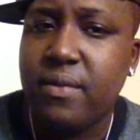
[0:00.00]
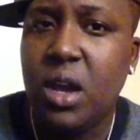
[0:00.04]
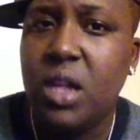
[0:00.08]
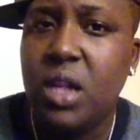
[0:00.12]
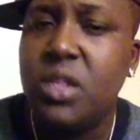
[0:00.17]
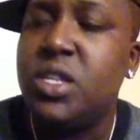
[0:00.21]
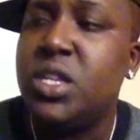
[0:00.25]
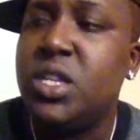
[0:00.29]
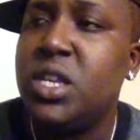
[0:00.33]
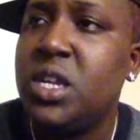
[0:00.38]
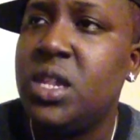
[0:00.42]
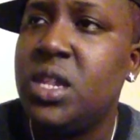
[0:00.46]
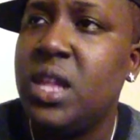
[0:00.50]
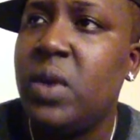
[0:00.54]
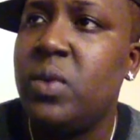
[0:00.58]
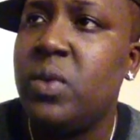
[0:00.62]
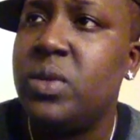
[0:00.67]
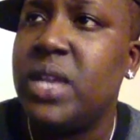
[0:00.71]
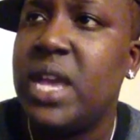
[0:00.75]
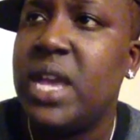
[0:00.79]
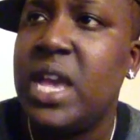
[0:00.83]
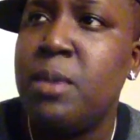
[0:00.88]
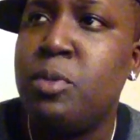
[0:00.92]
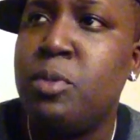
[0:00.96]
Until I
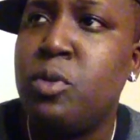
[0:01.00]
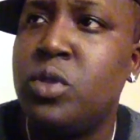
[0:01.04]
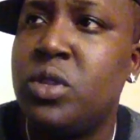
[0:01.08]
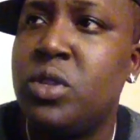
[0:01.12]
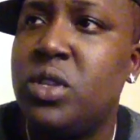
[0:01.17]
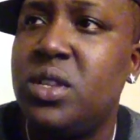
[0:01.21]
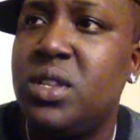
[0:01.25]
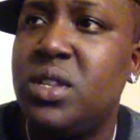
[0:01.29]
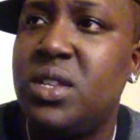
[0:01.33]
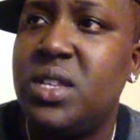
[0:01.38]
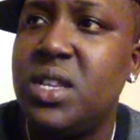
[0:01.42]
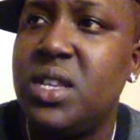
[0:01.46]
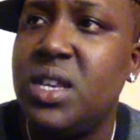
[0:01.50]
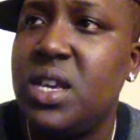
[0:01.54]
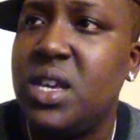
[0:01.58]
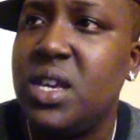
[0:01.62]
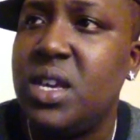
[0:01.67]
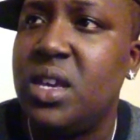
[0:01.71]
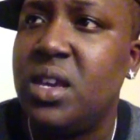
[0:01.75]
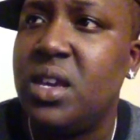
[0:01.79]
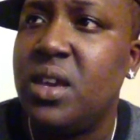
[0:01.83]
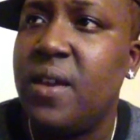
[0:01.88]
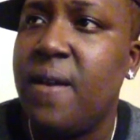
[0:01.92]
was able to see